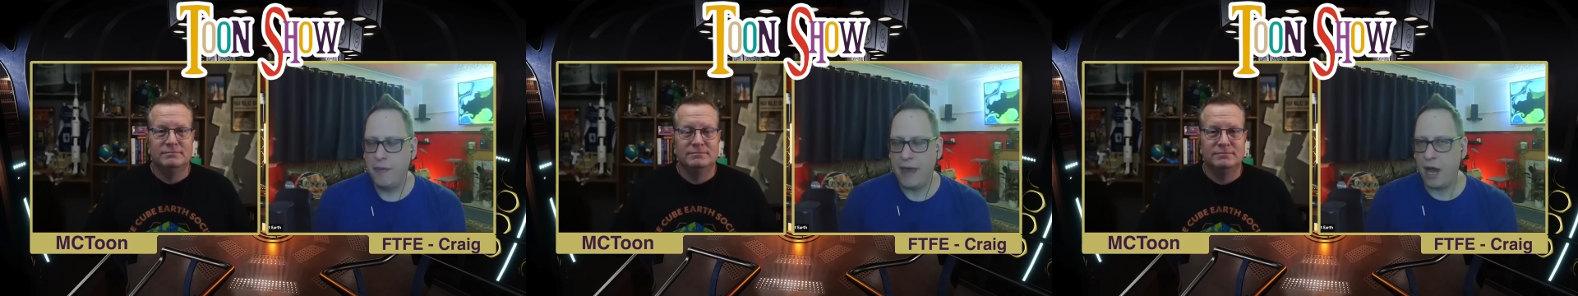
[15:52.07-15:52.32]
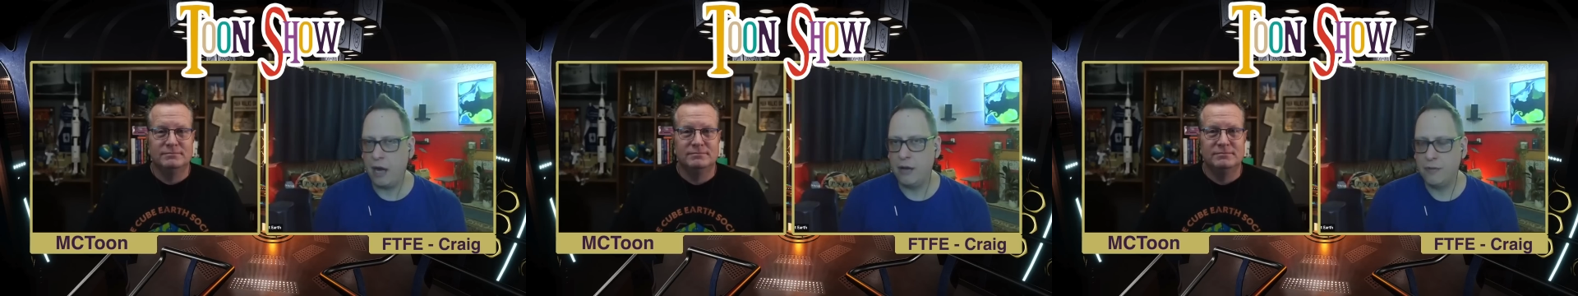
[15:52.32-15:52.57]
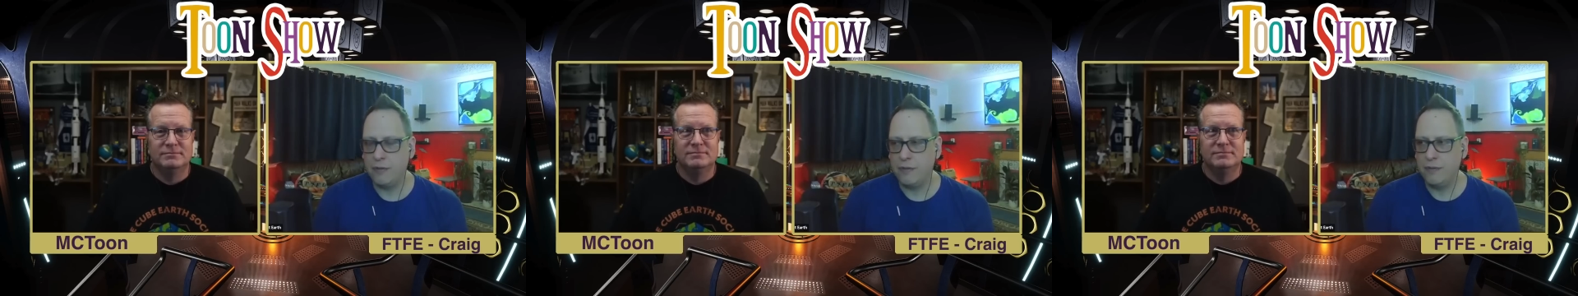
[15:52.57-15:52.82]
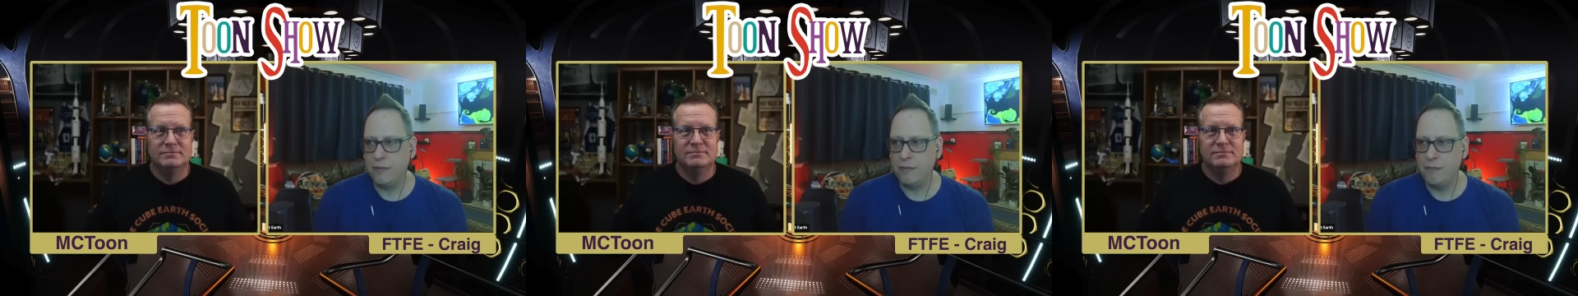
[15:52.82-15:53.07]
Speaker 1: they aren't
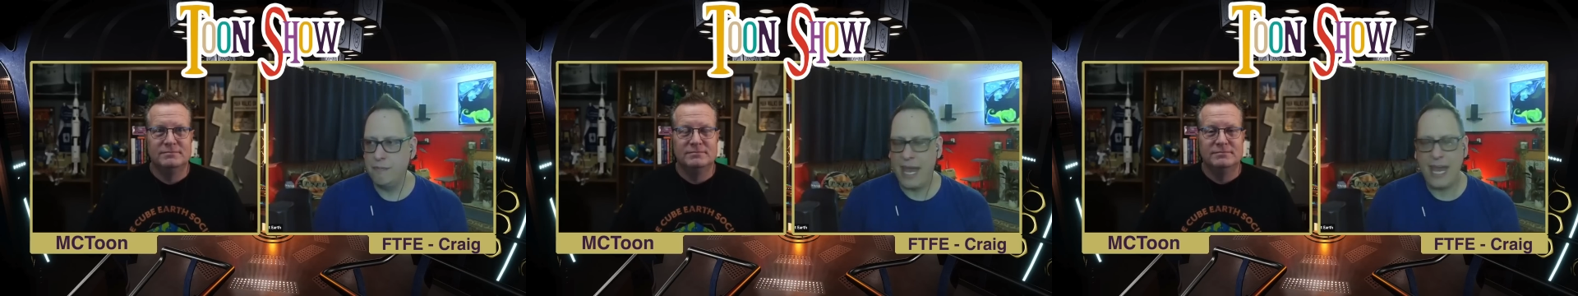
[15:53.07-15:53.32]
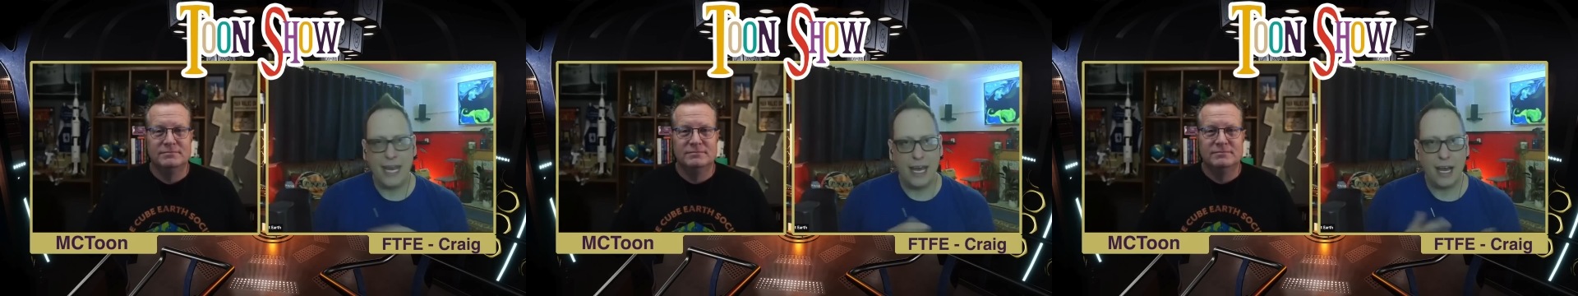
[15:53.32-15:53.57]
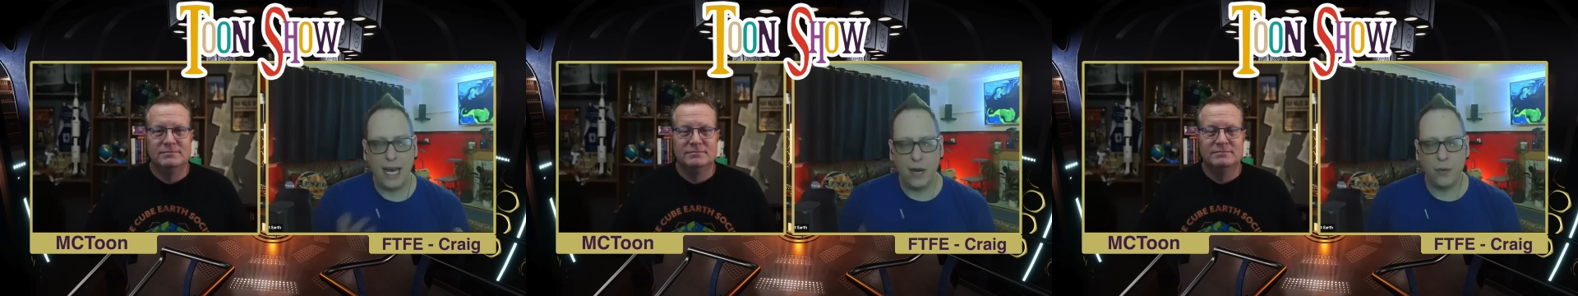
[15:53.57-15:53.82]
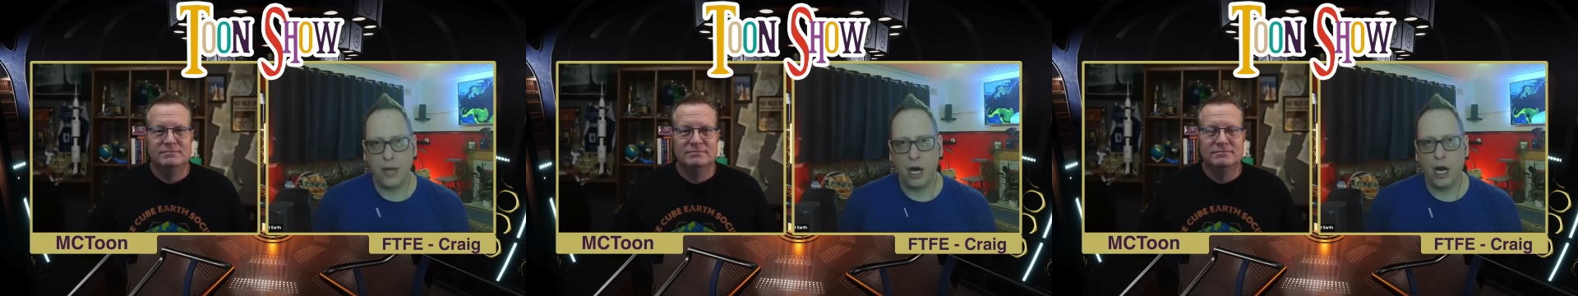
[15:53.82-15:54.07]
making it
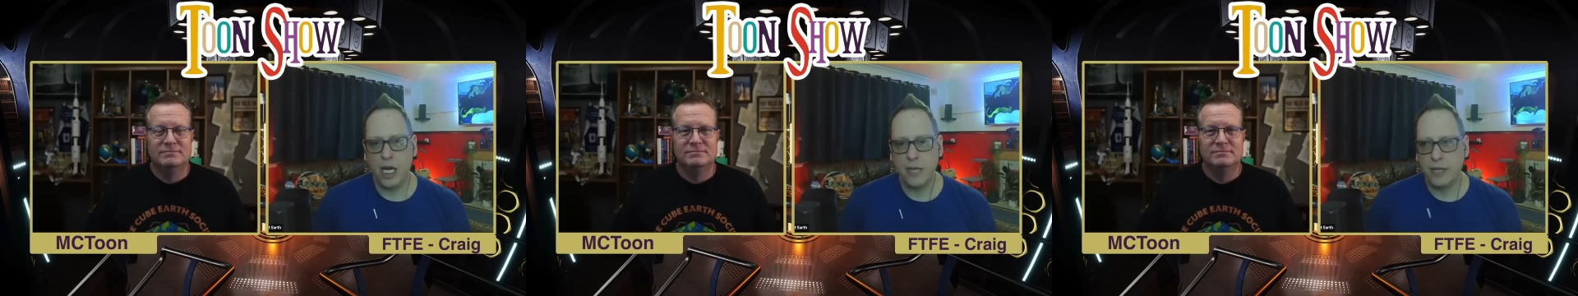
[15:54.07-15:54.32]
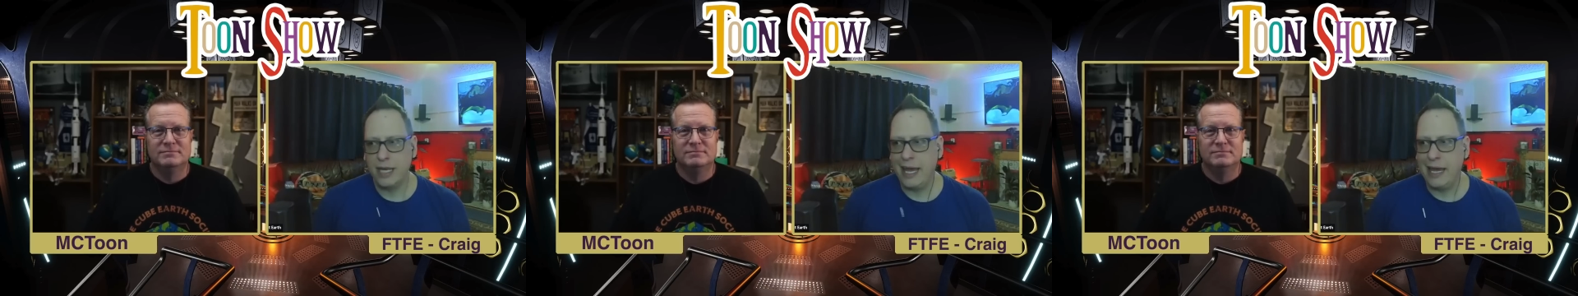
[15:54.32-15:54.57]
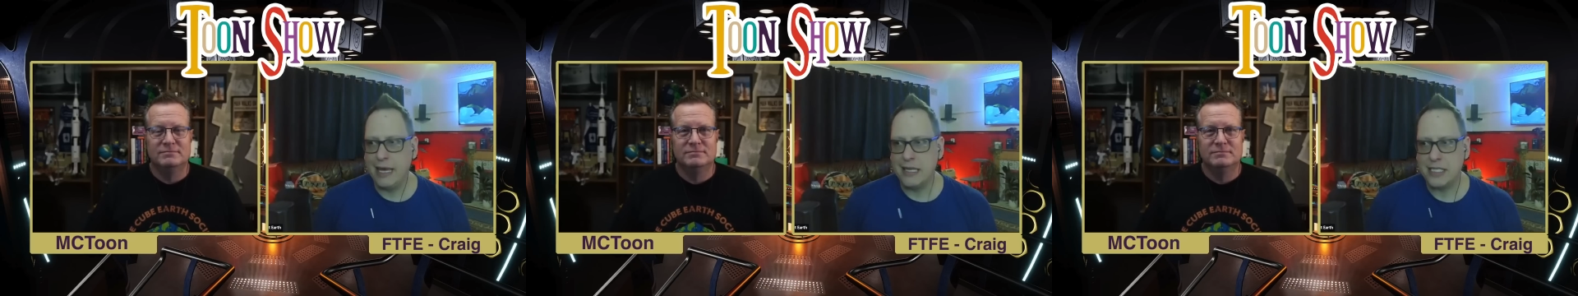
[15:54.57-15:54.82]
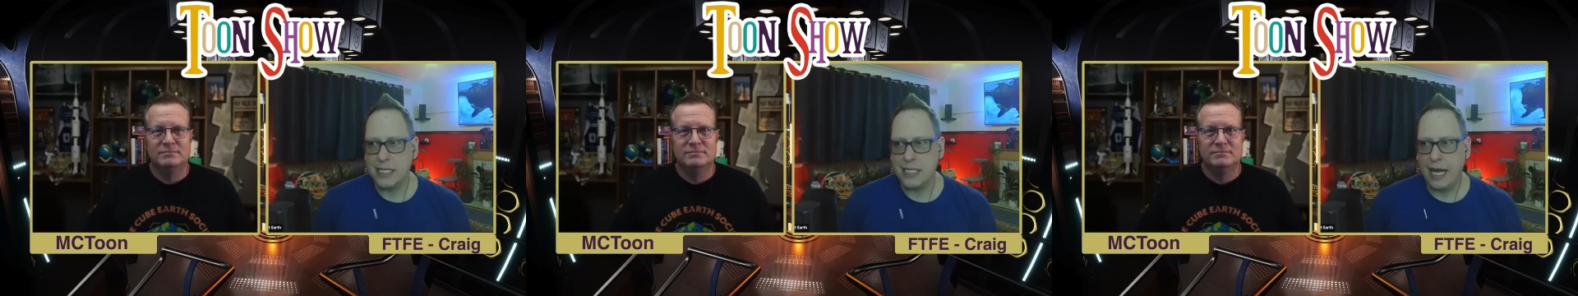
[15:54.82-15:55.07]
clear what their argument
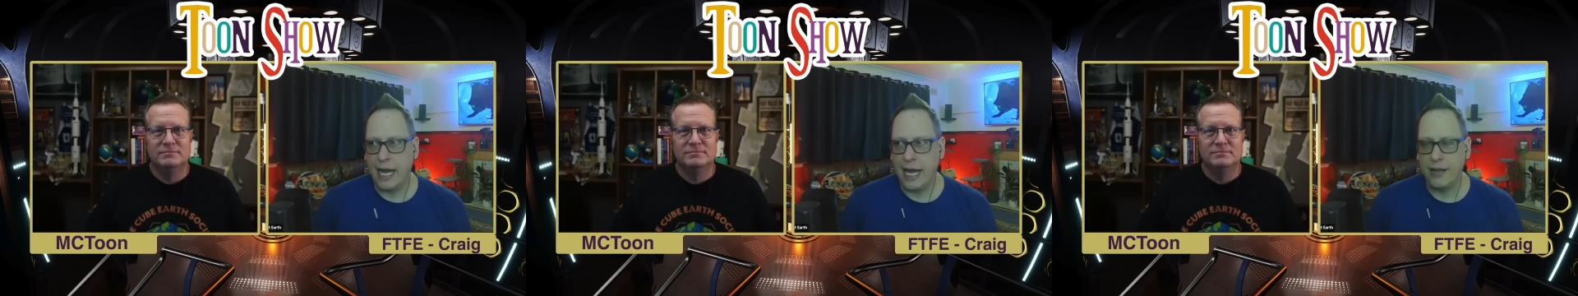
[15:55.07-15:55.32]
is.